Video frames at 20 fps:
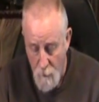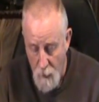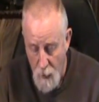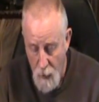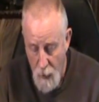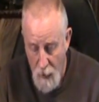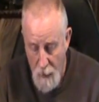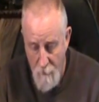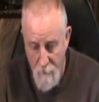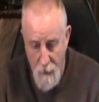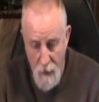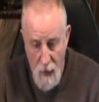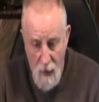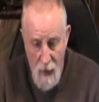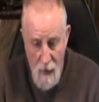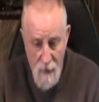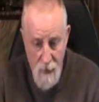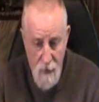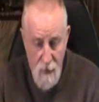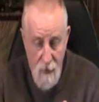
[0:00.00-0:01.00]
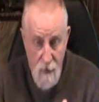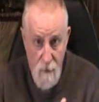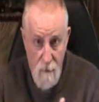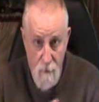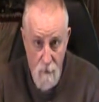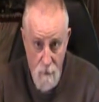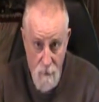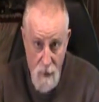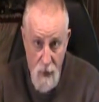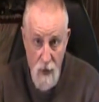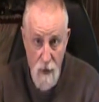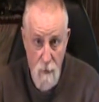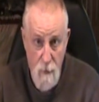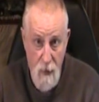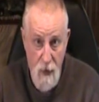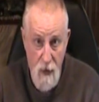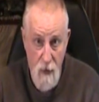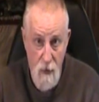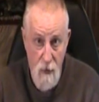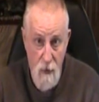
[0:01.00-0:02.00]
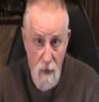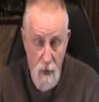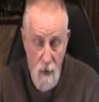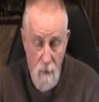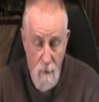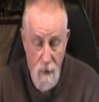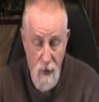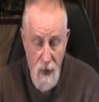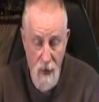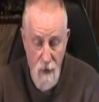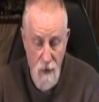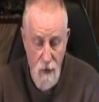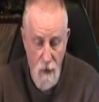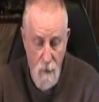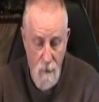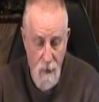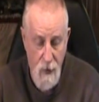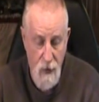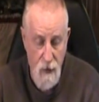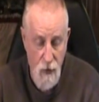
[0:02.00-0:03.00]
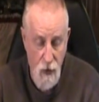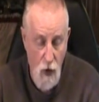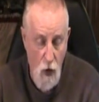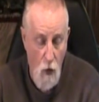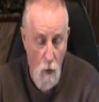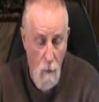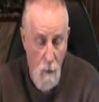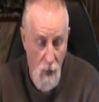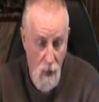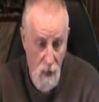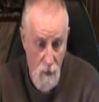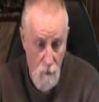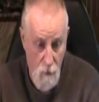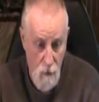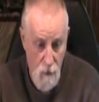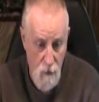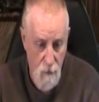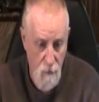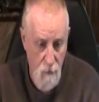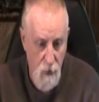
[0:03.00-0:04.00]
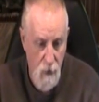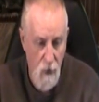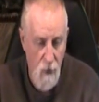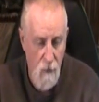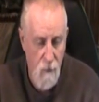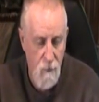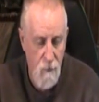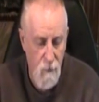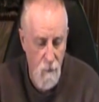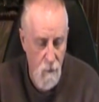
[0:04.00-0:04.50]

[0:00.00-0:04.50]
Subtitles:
I've got a PSOP scope on it with a